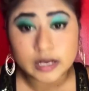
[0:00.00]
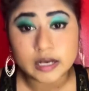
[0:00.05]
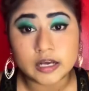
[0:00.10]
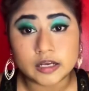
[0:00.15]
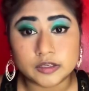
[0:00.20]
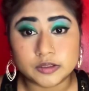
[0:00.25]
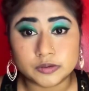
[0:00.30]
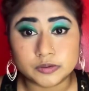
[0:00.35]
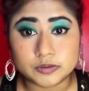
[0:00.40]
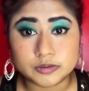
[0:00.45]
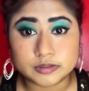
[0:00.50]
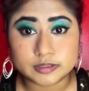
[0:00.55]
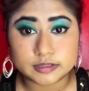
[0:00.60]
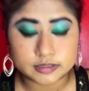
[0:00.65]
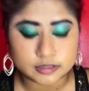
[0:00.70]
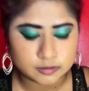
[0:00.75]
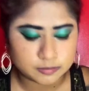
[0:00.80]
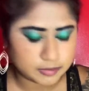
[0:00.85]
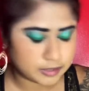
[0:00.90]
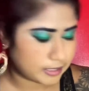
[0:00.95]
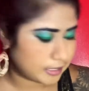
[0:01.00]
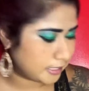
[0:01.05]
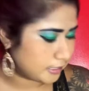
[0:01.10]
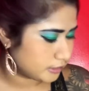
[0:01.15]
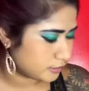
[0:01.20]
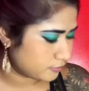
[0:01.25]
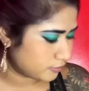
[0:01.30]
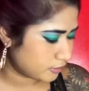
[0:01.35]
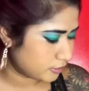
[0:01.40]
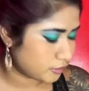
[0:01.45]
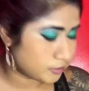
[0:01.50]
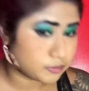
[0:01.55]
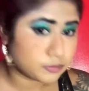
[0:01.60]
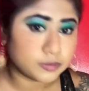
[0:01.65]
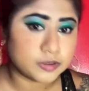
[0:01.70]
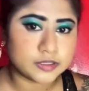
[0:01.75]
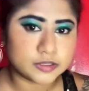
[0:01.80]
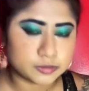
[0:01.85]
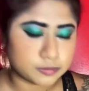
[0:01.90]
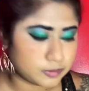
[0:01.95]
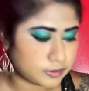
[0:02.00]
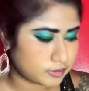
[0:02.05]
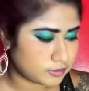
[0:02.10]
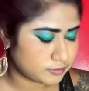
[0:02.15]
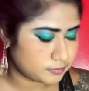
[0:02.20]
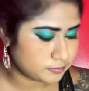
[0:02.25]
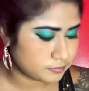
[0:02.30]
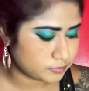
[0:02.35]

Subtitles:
I used this in my last video as well.